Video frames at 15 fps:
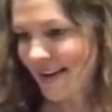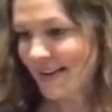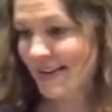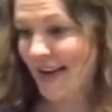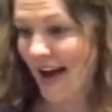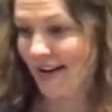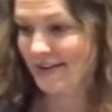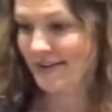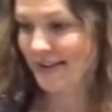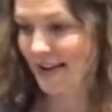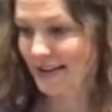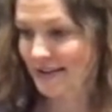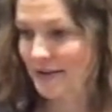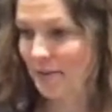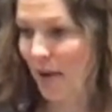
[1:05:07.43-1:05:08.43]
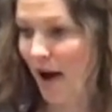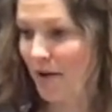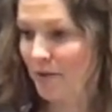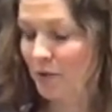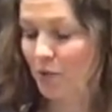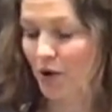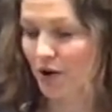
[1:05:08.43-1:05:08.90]
yes,
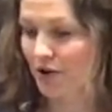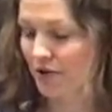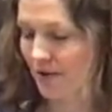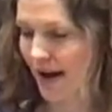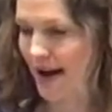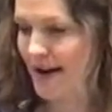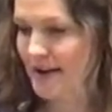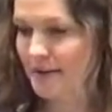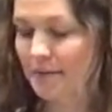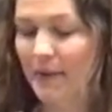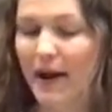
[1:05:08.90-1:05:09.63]
Instapot would work great.